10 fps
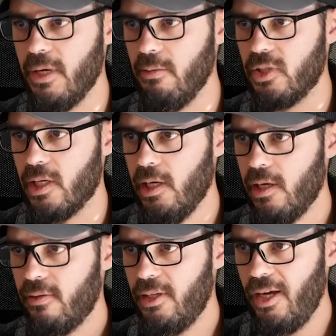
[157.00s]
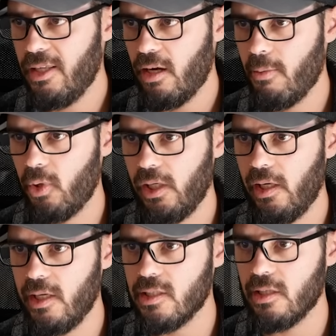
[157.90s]
beams. The daytime run
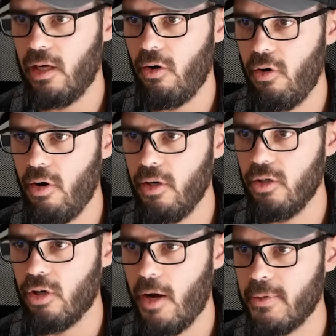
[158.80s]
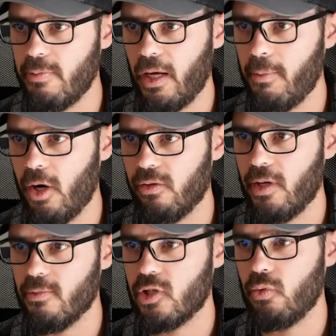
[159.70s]
lights on top-spec models
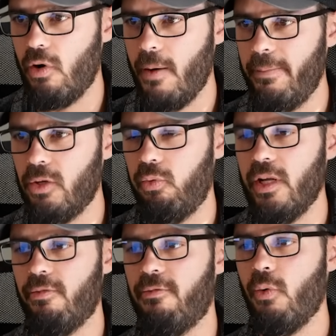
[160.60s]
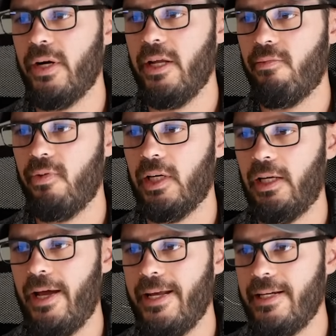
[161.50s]
can swap between 4 different
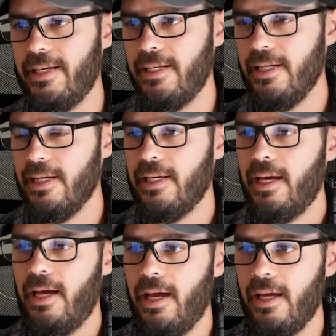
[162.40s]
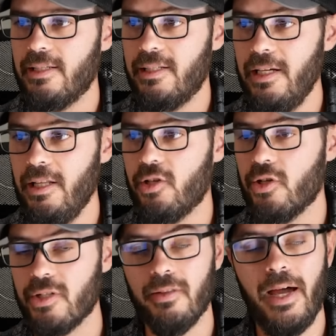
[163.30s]
lighting
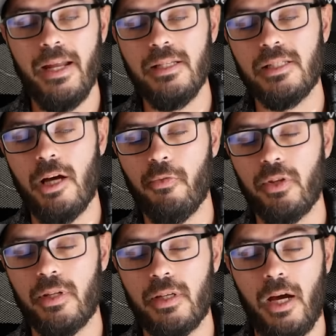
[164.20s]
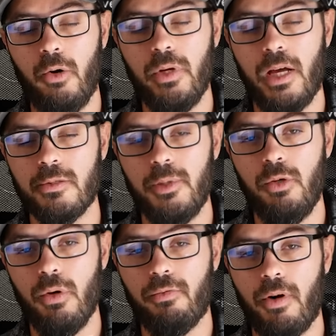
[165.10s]
signatures, and that is something that Audi has been
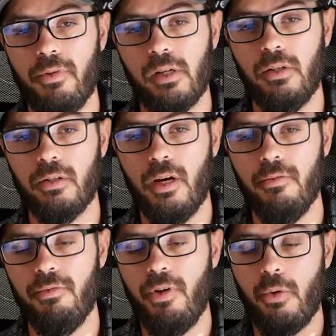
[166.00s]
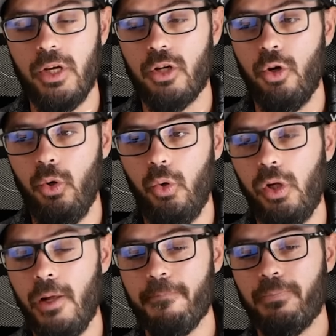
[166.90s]
doing for a very long time. Very
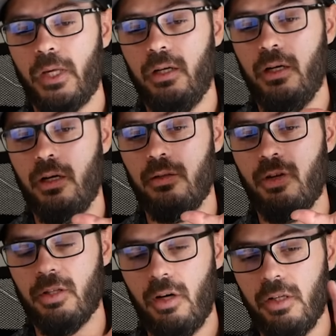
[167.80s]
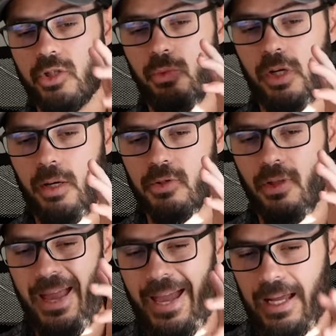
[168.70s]
cool technology when it comes to
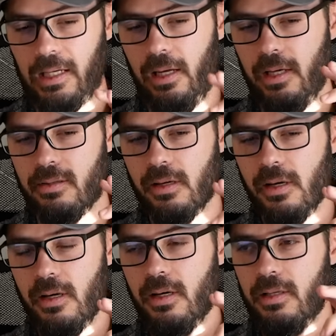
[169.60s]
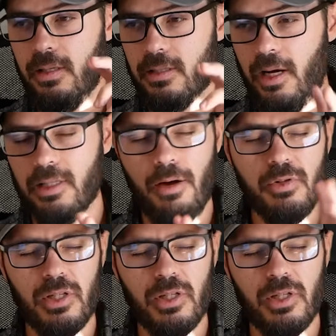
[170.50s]
the headlight designs, ever